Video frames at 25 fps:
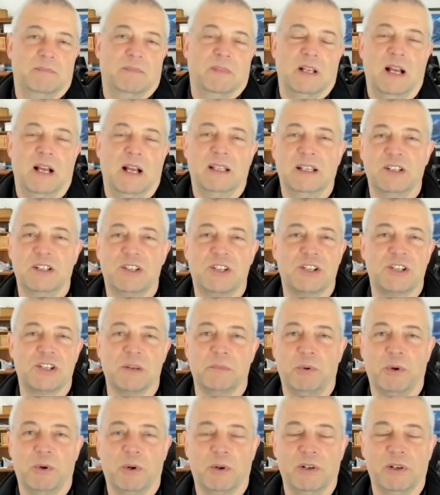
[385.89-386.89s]
I think it's just
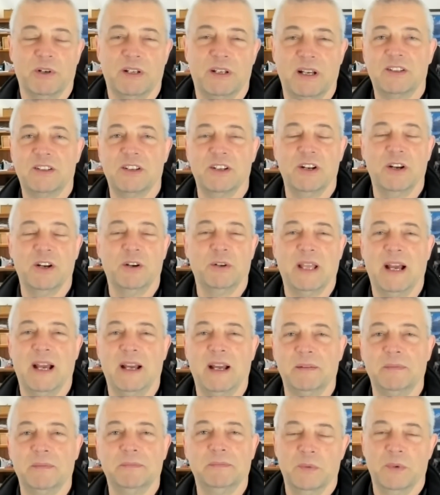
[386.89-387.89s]
important to know
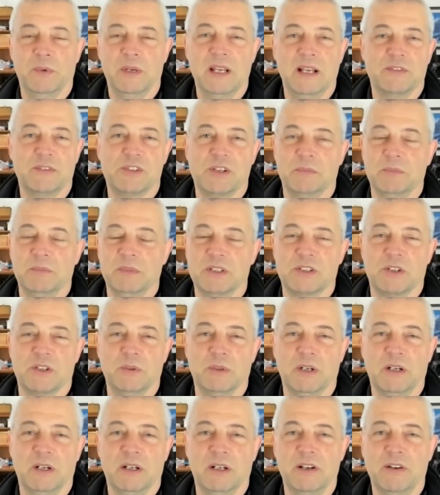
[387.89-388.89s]
that when you have something that's
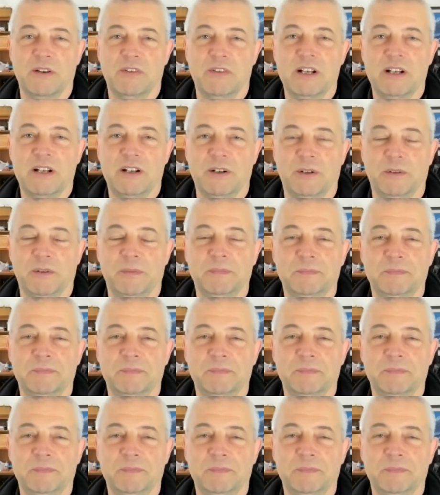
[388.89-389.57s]
going on in your vehicle.